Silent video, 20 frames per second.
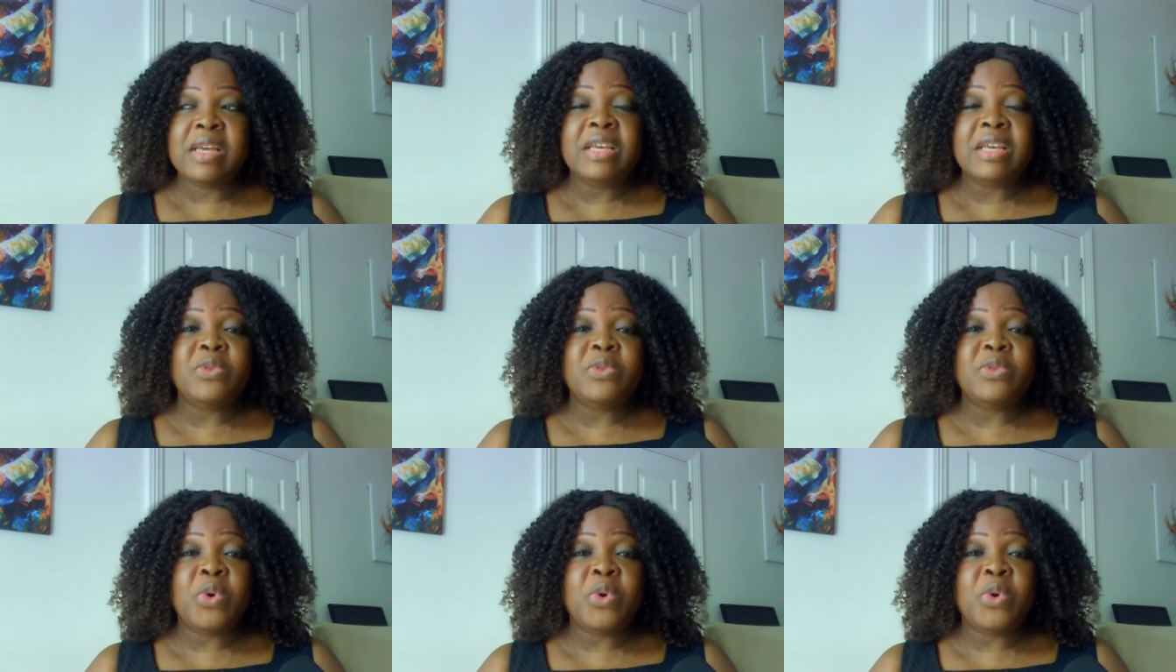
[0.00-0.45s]

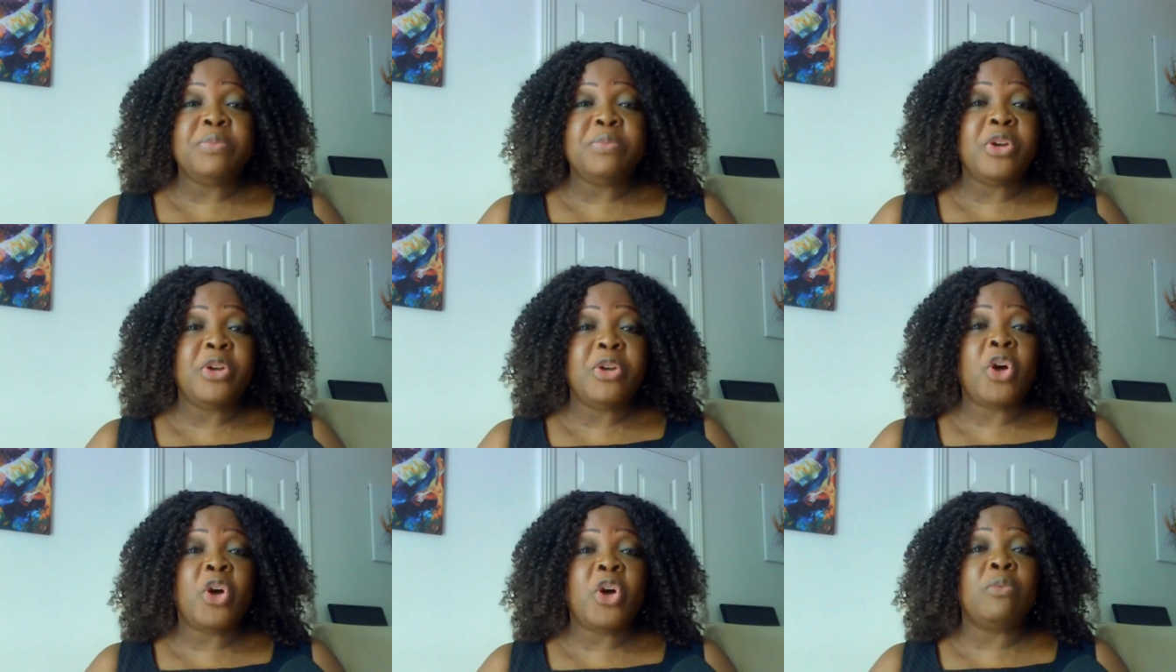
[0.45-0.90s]
is
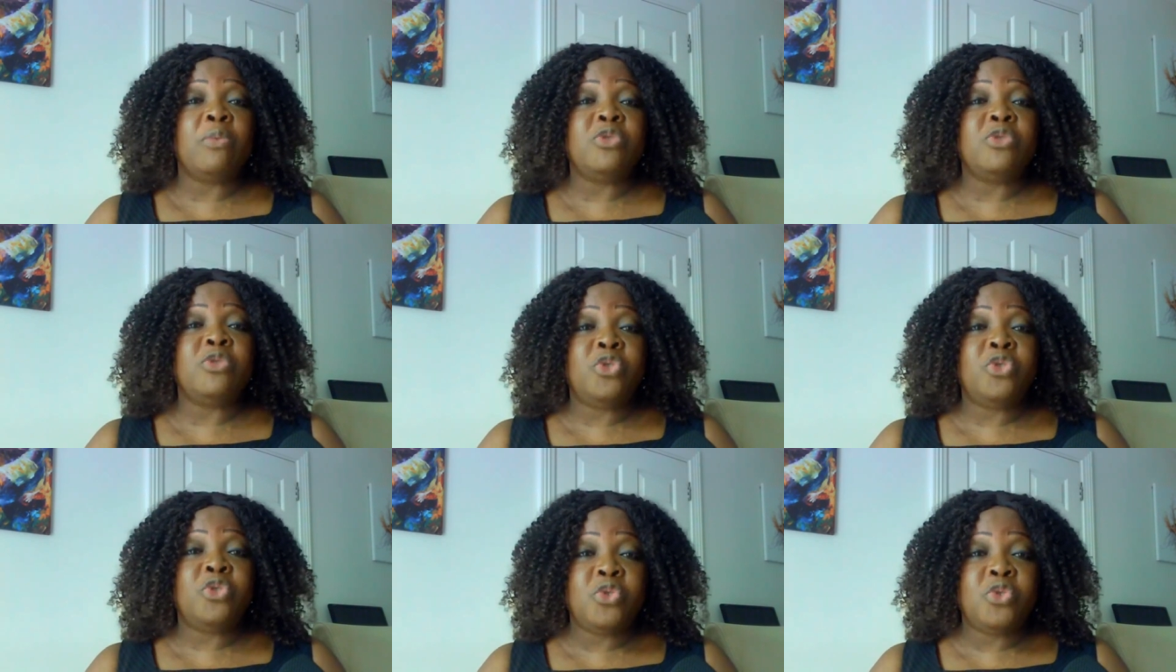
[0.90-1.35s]
what
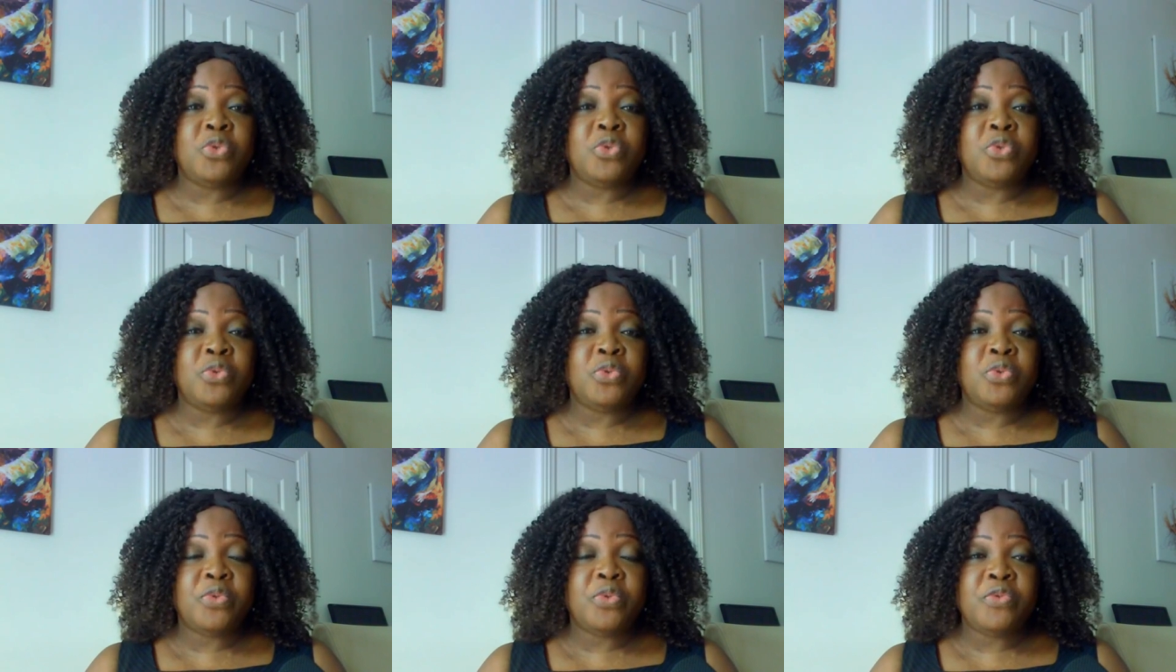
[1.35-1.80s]
becomes
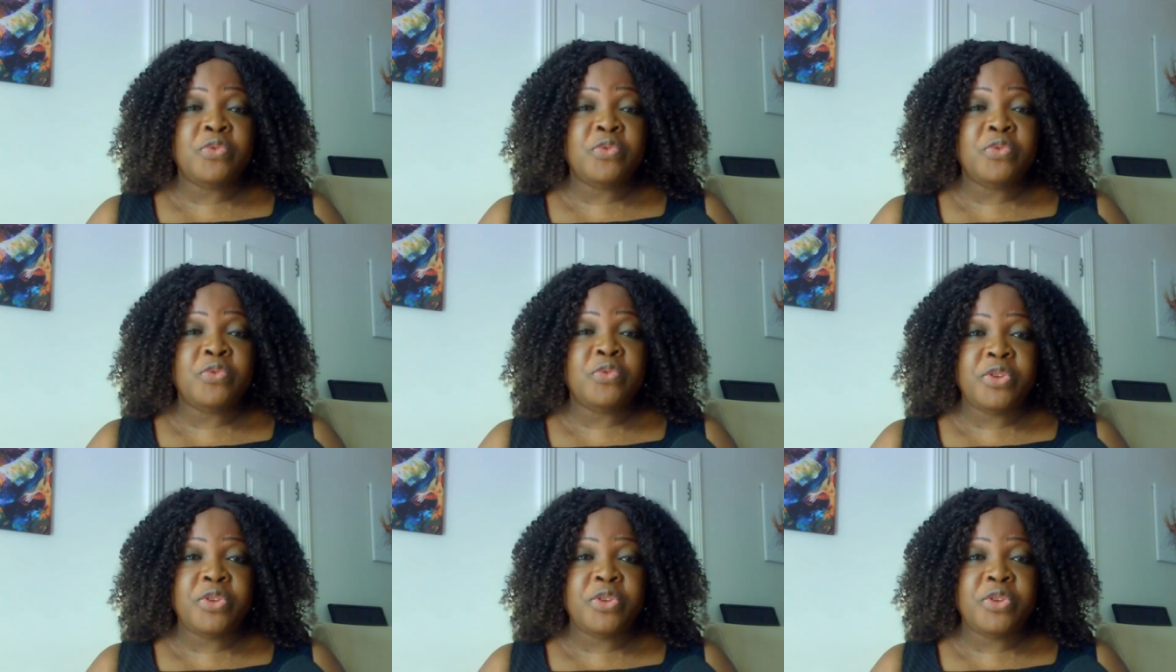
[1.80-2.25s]
true
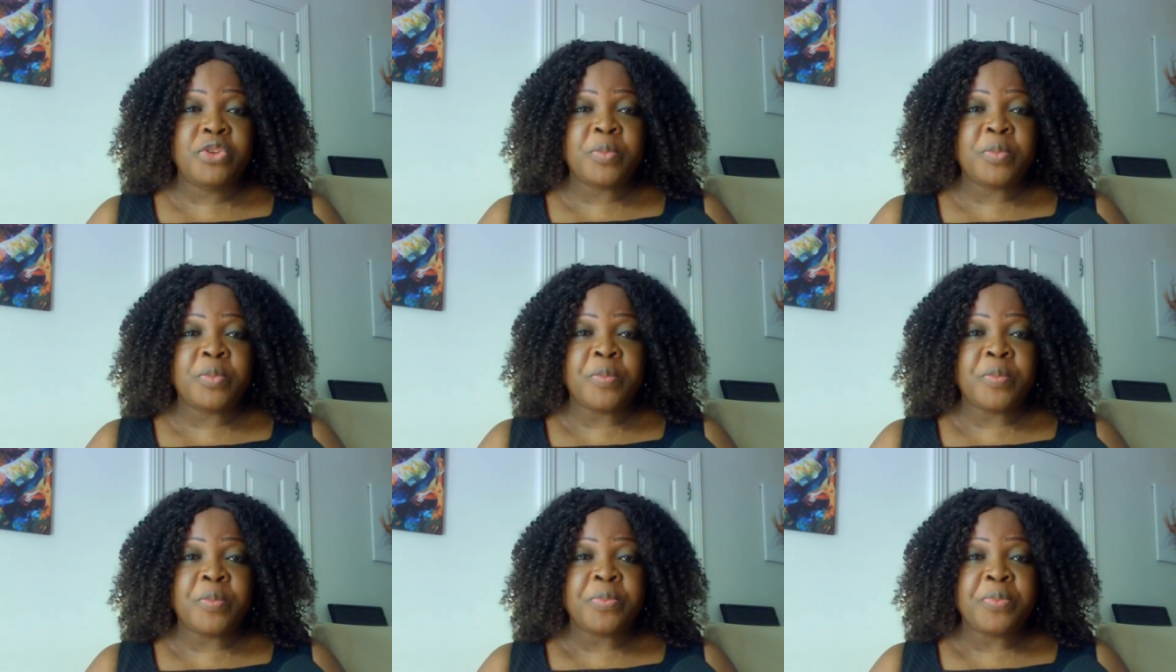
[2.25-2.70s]
for
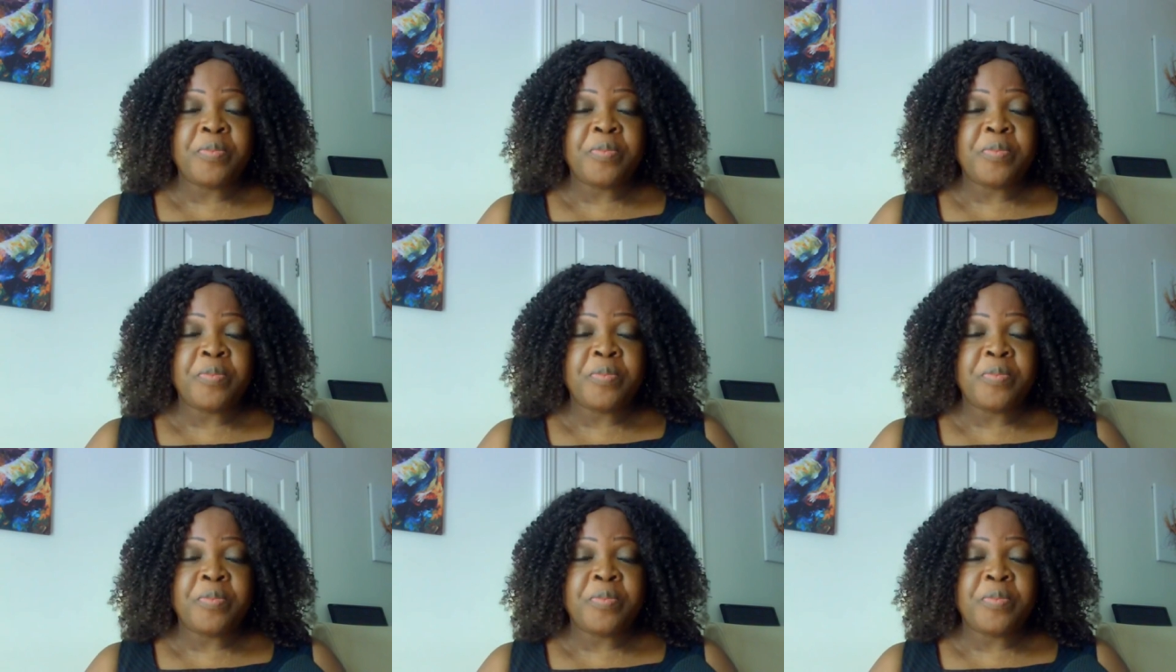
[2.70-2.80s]
you